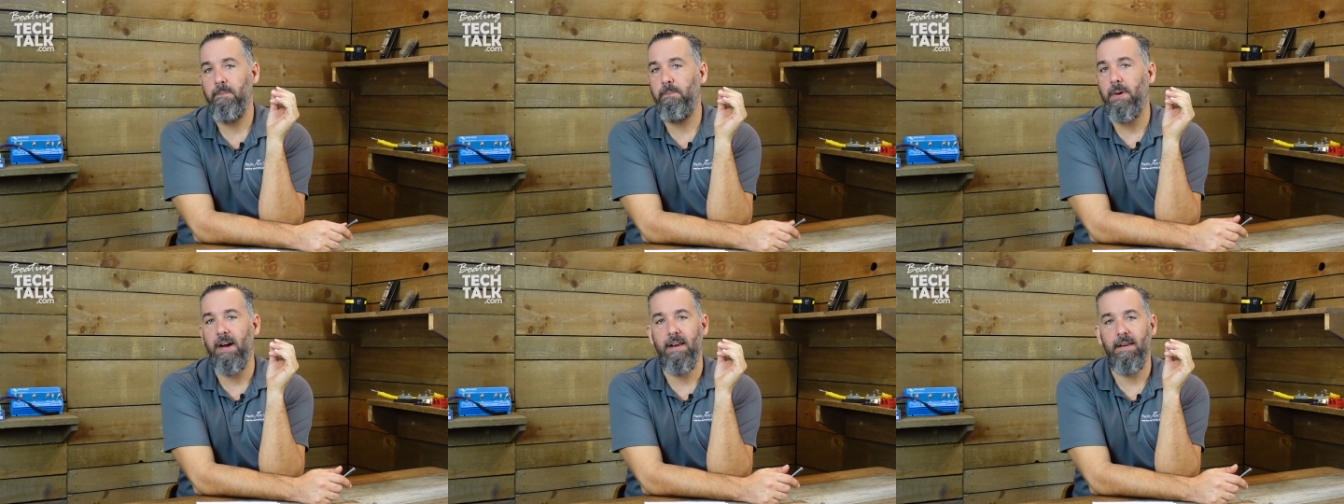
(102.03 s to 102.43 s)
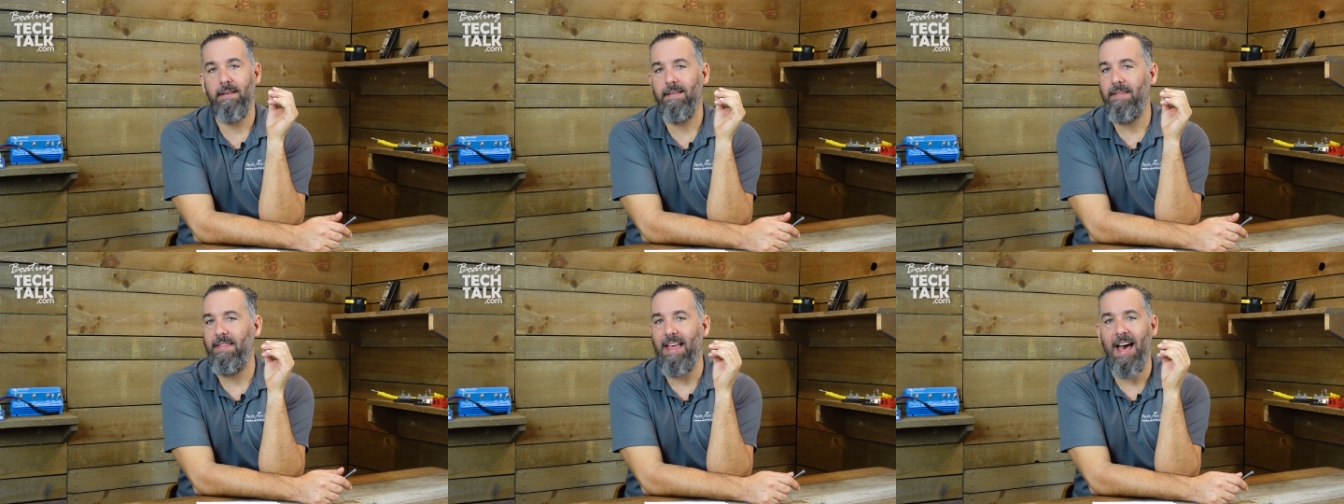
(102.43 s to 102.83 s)
But
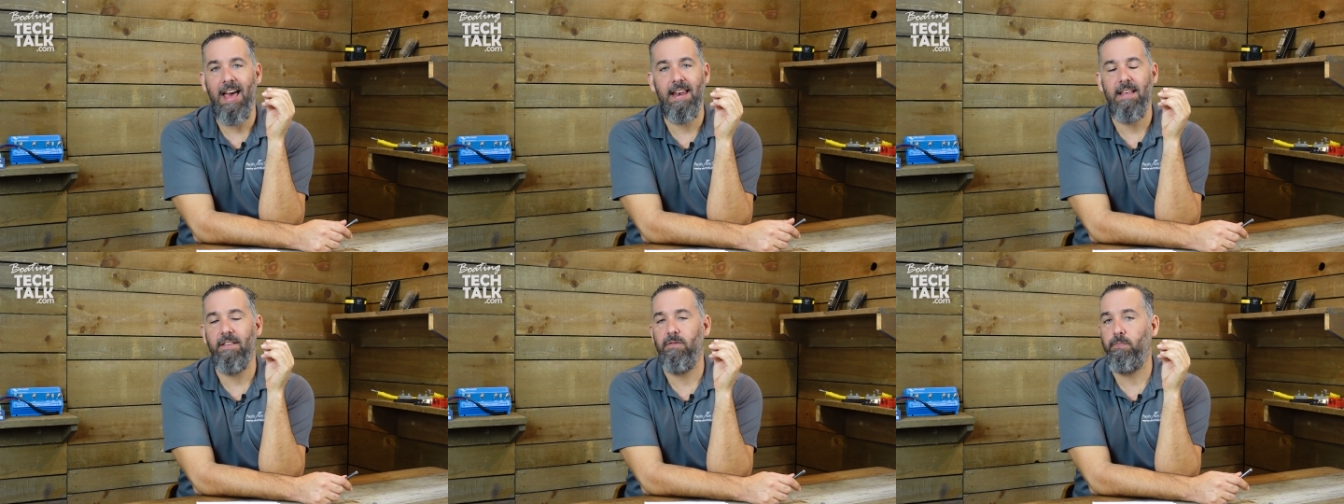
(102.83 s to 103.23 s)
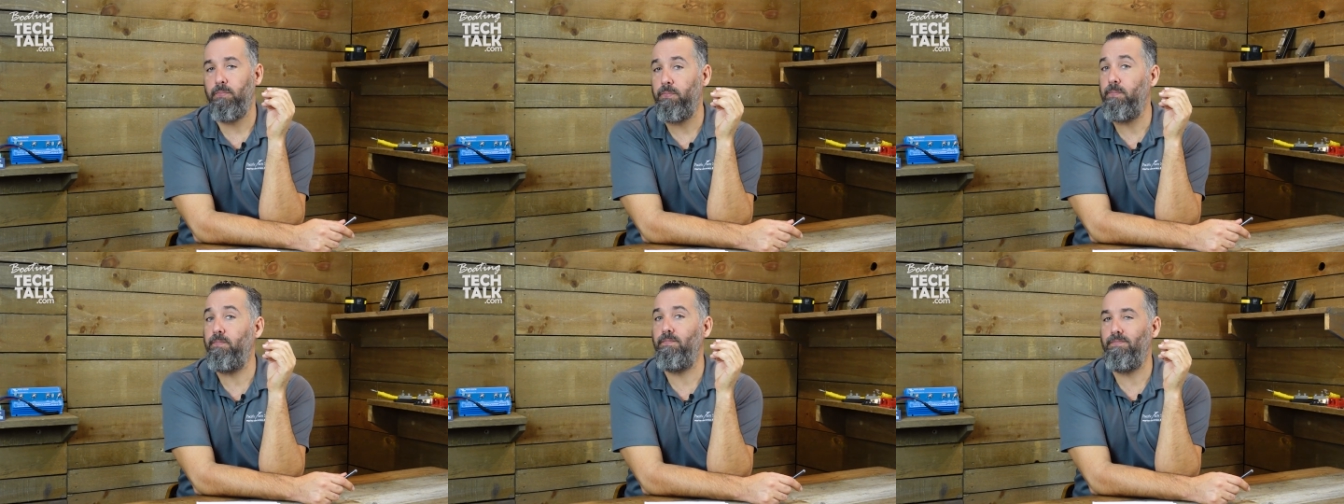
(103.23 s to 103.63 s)
that is
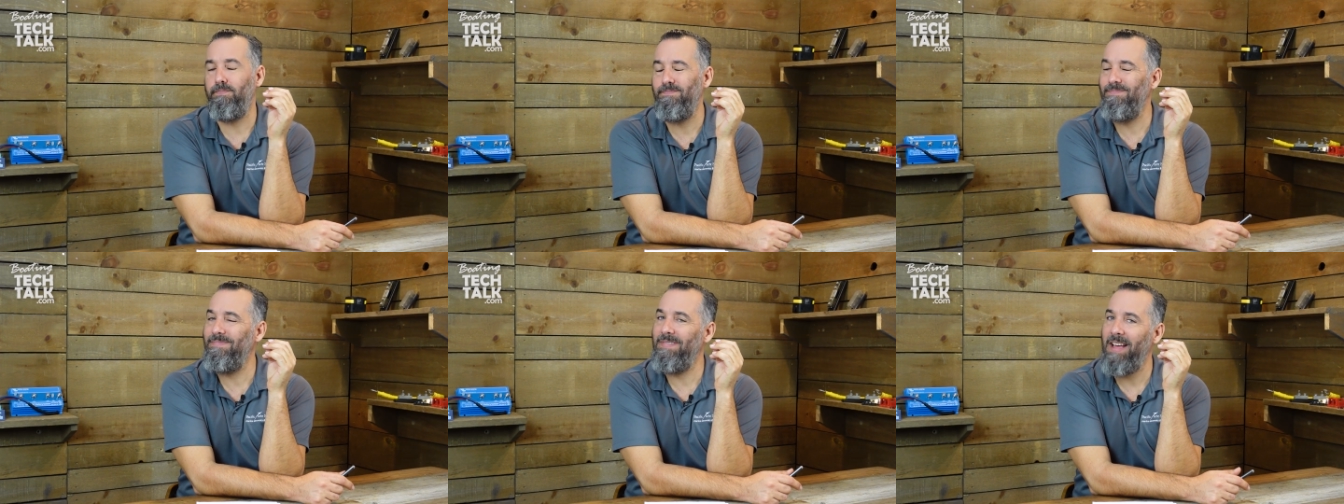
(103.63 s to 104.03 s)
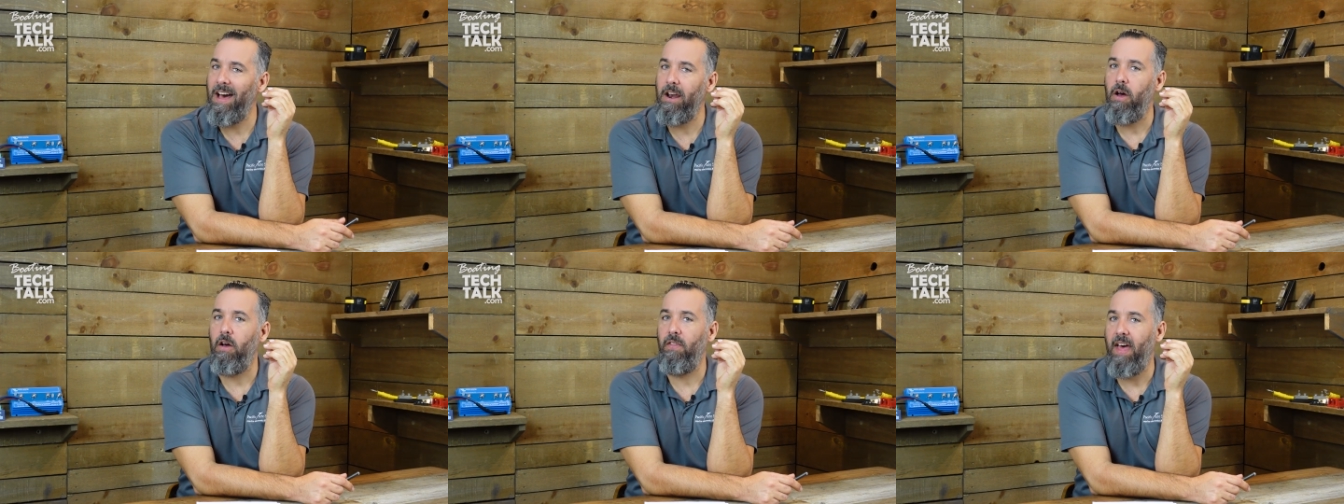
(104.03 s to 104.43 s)

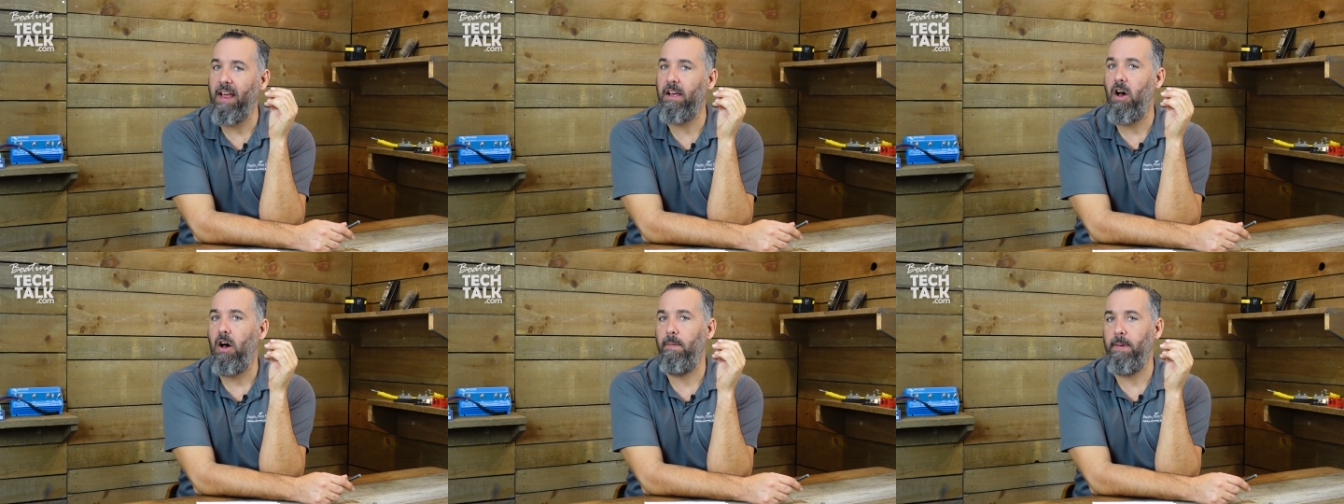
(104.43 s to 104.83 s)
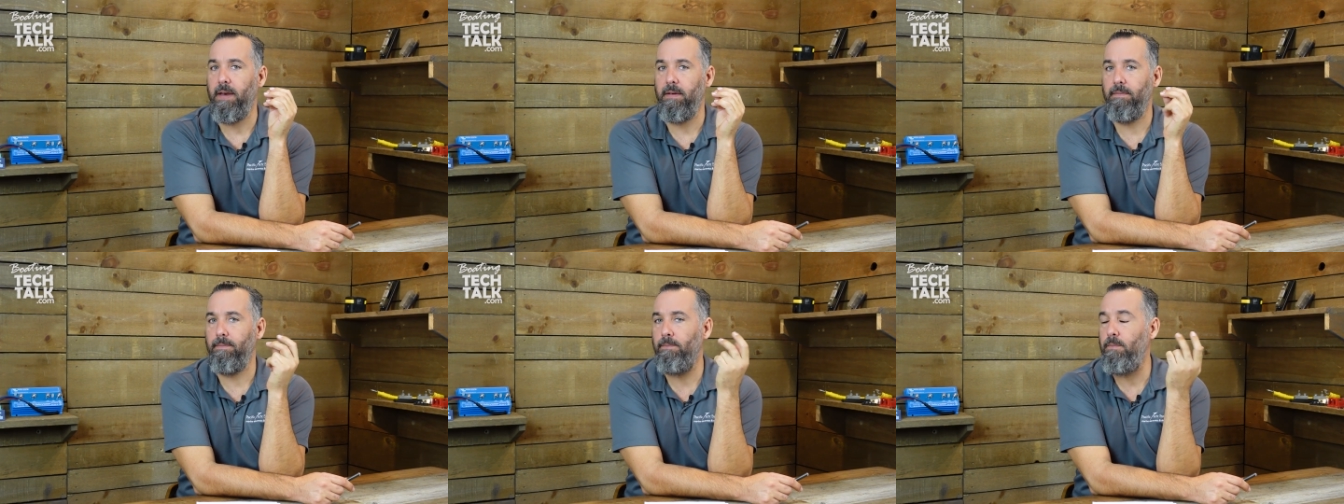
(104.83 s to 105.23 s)
not all that common.
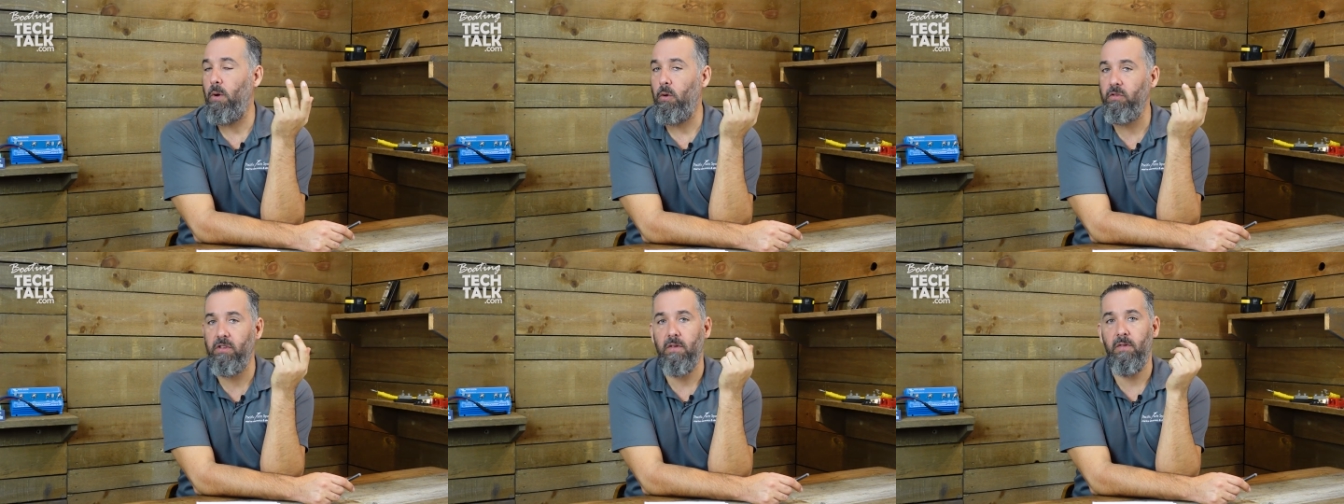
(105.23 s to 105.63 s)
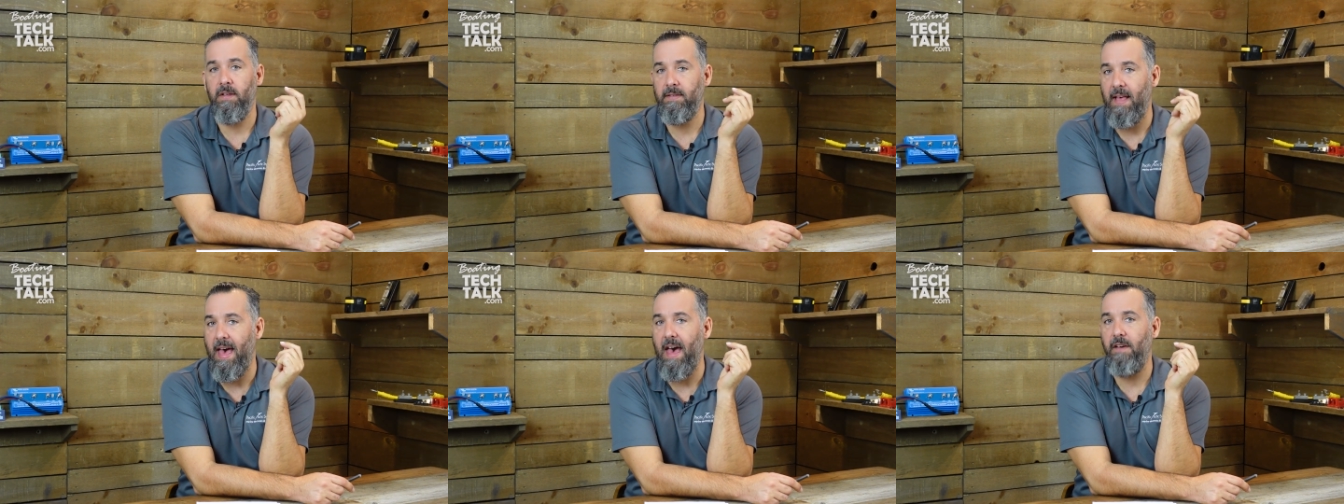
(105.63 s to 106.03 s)
Most of
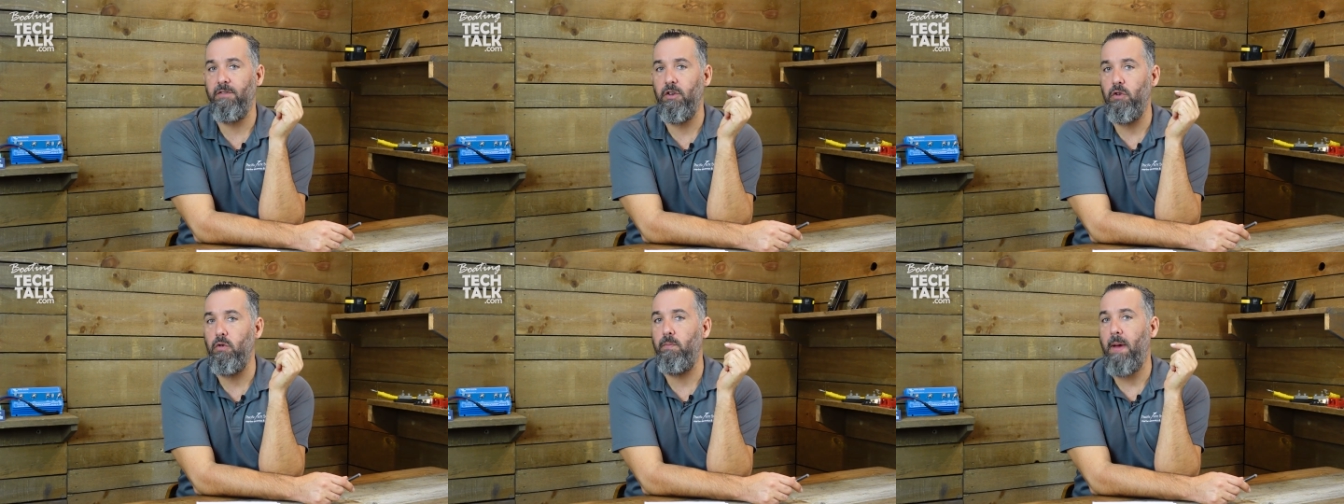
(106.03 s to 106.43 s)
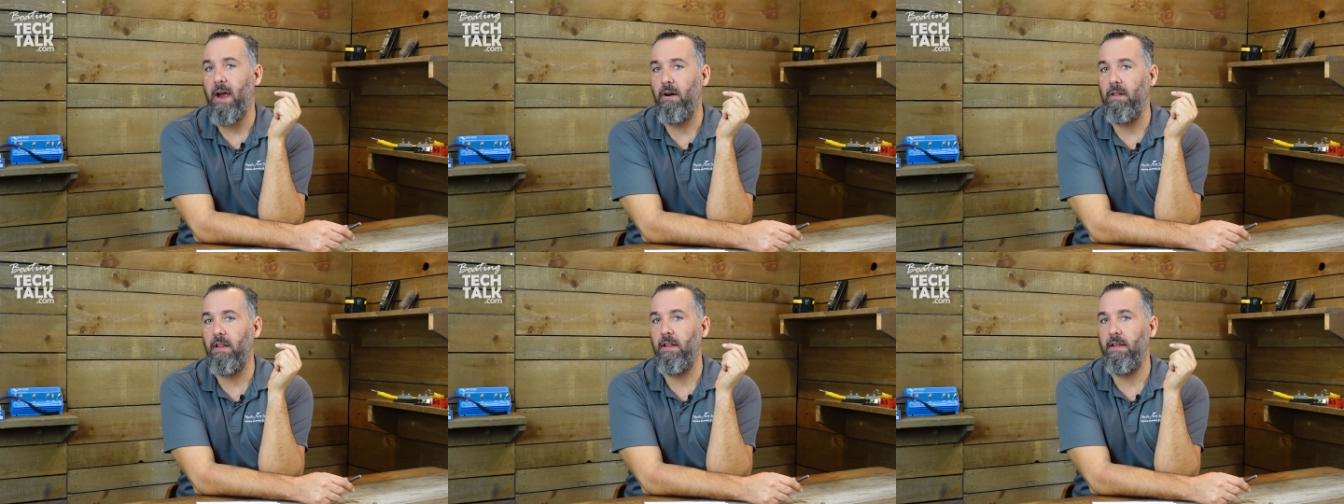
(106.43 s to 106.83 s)
us have to do
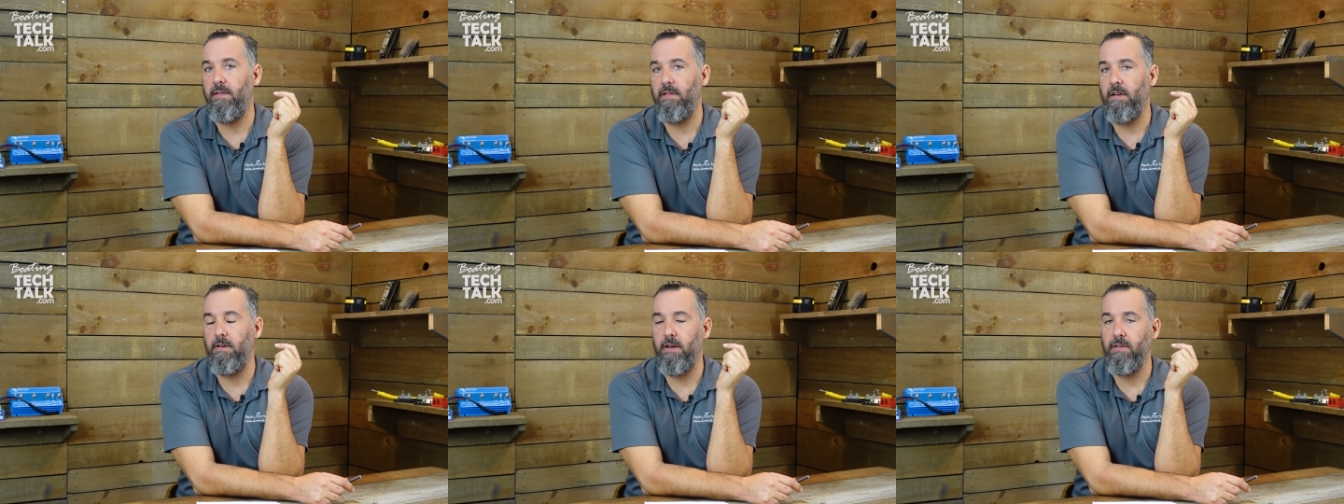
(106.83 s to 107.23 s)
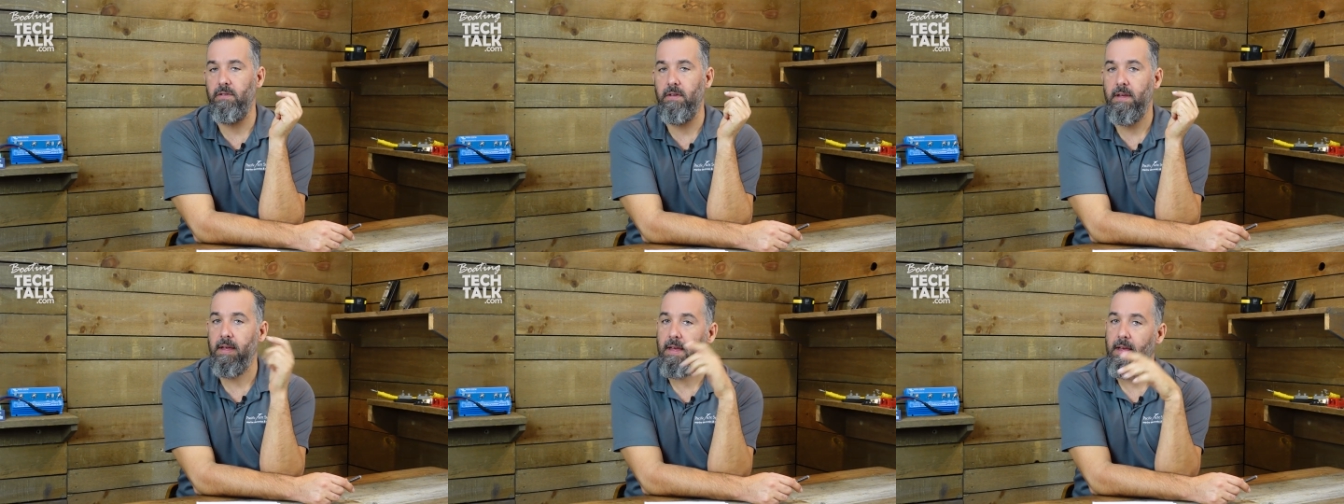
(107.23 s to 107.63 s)
parallel and series.